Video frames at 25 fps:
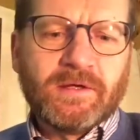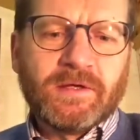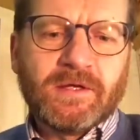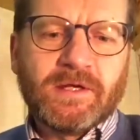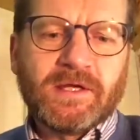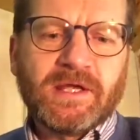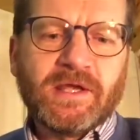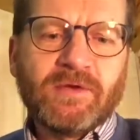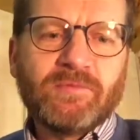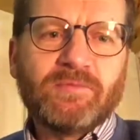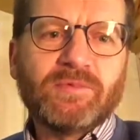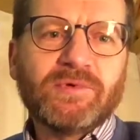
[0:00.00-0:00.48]

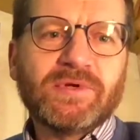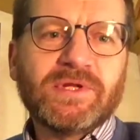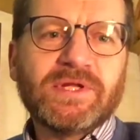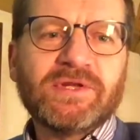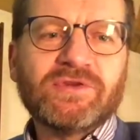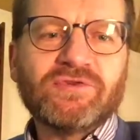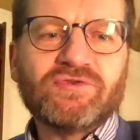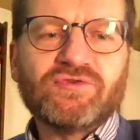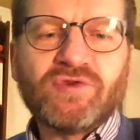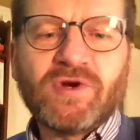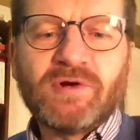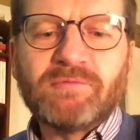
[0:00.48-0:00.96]
Again, we'll need
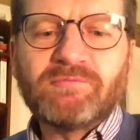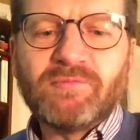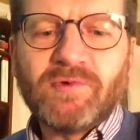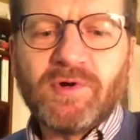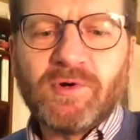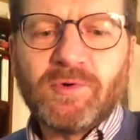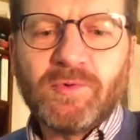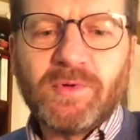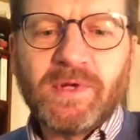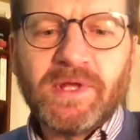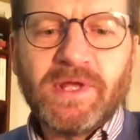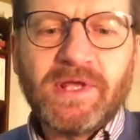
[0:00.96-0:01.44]
a drum
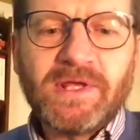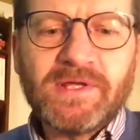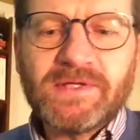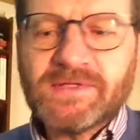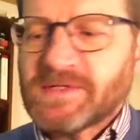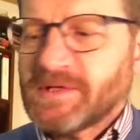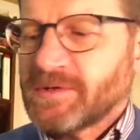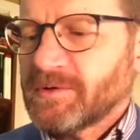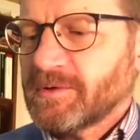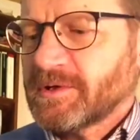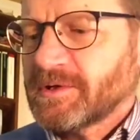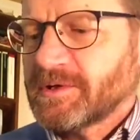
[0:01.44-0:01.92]
roll here,
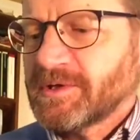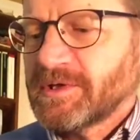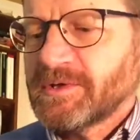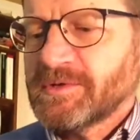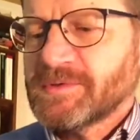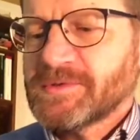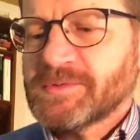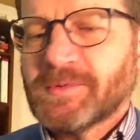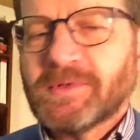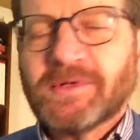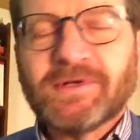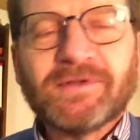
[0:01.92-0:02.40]
so I'll
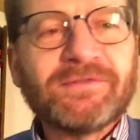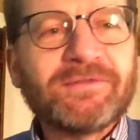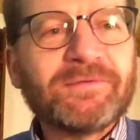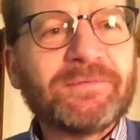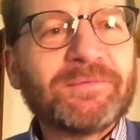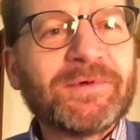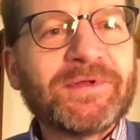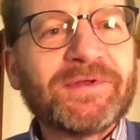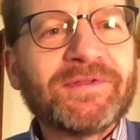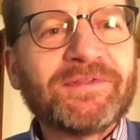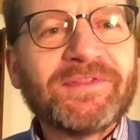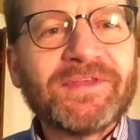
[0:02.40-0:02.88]
use one
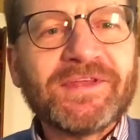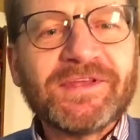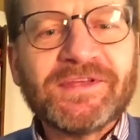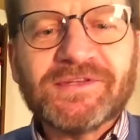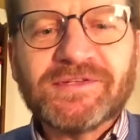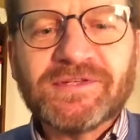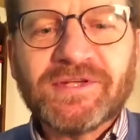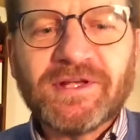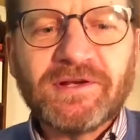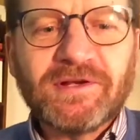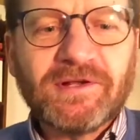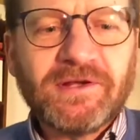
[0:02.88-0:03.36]
of these,
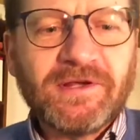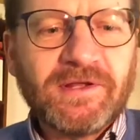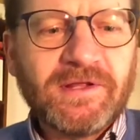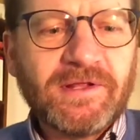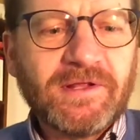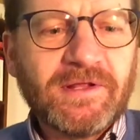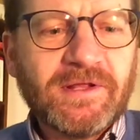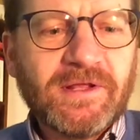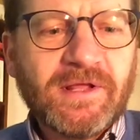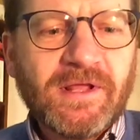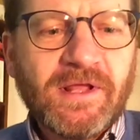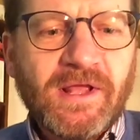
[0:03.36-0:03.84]
shall I?
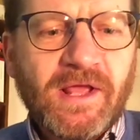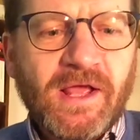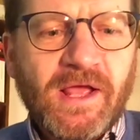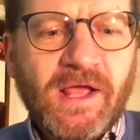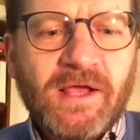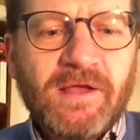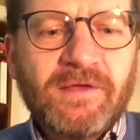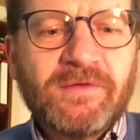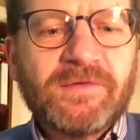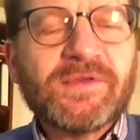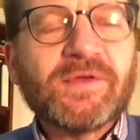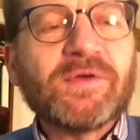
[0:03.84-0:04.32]

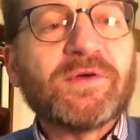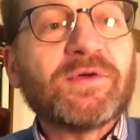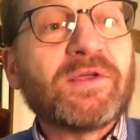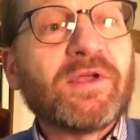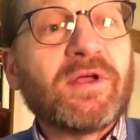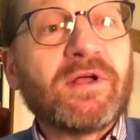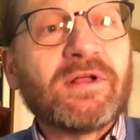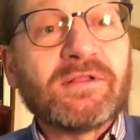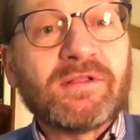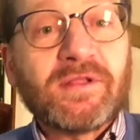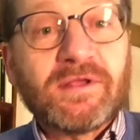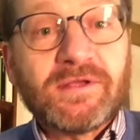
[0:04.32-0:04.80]

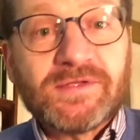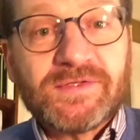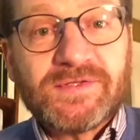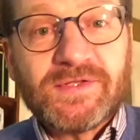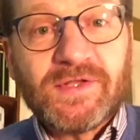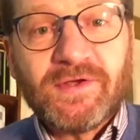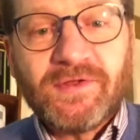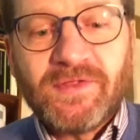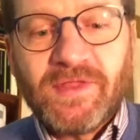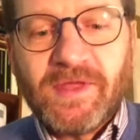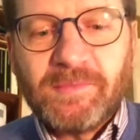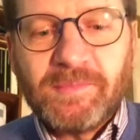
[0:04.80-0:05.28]
So I'll
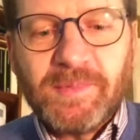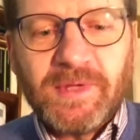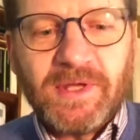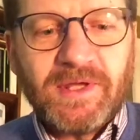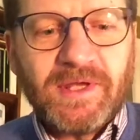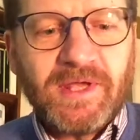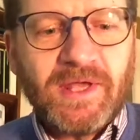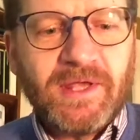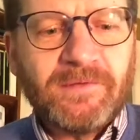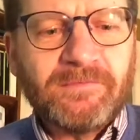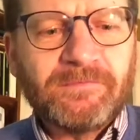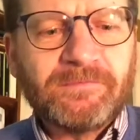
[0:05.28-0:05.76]
start that bit
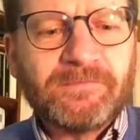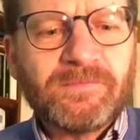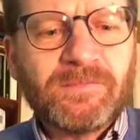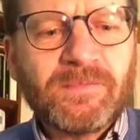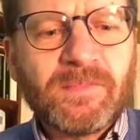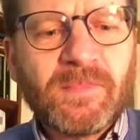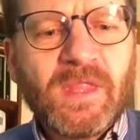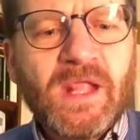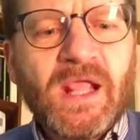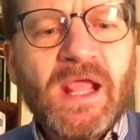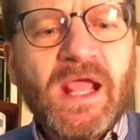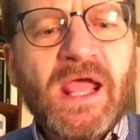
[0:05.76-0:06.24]
again.
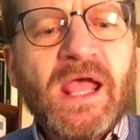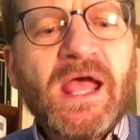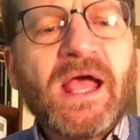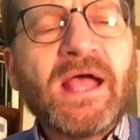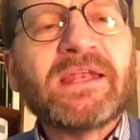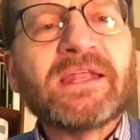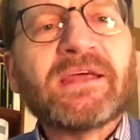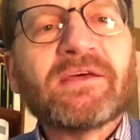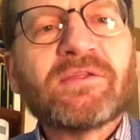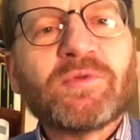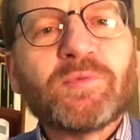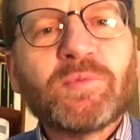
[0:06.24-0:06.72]

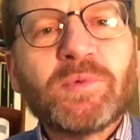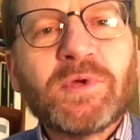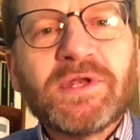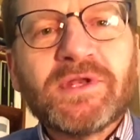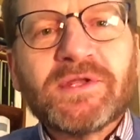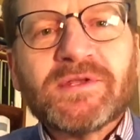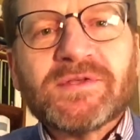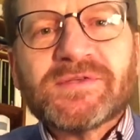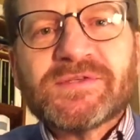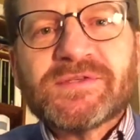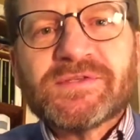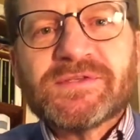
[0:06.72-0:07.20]
And now the
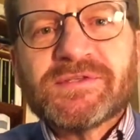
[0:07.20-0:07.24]
winners.